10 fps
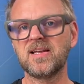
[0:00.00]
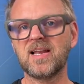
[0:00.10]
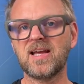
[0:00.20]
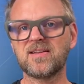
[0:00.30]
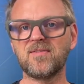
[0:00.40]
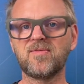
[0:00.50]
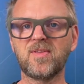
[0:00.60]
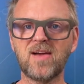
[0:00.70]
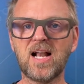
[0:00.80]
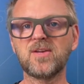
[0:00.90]
like the,
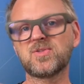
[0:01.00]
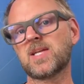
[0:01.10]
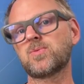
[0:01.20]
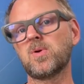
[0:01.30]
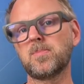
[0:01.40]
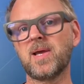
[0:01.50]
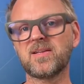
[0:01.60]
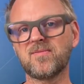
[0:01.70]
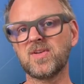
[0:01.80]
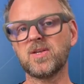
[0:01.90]
the values that will
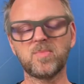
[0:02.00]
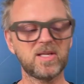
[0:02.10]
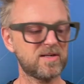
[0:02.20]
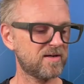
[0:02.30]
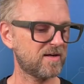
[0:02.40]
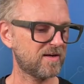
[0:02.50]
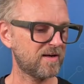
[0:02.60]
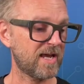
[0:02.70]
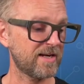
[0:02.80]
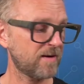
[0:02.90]
make the VU meter uh,
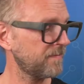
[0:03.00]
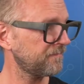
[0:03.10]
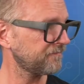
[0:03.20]
light up